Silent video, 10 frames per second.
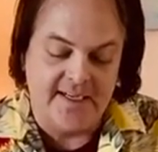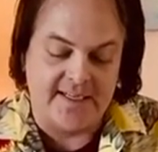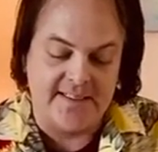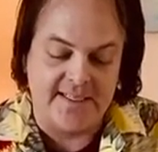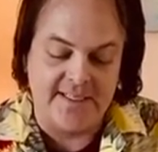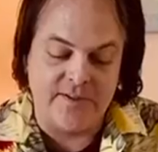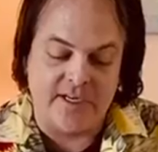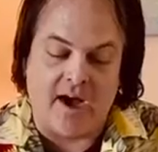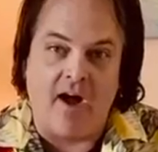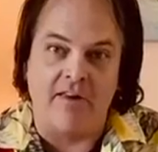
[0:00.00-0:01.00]
continue to
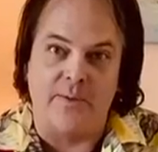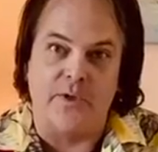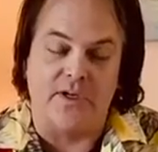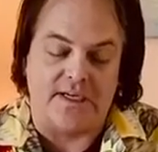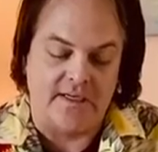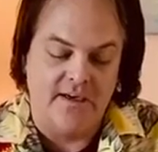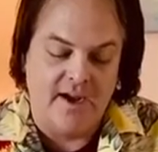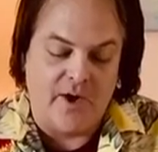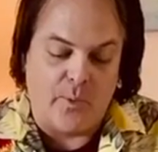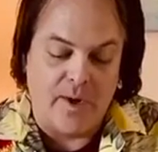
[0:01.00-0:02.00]
Dollywood,
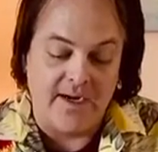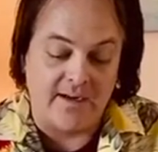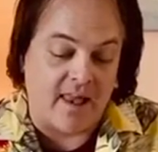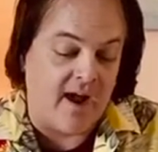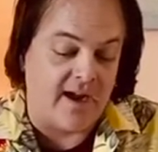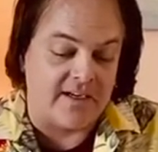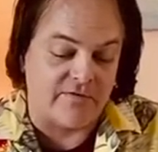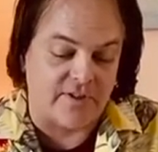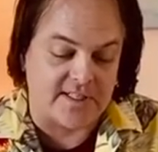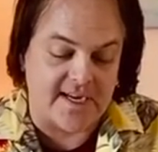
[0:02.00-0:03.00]
wait in line
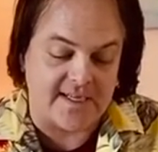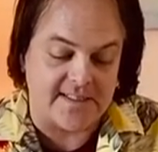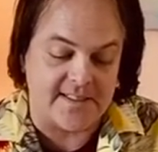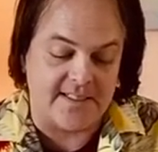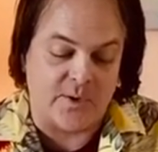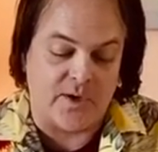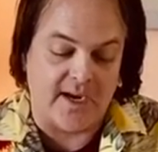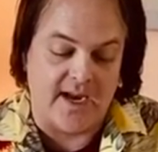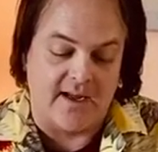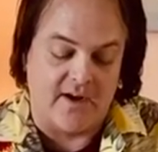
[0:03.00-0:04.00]
for the Tennessee
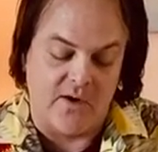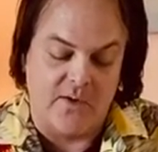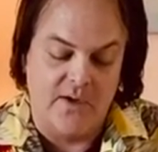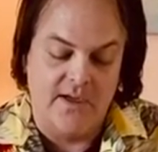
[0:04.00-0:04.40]
tornado,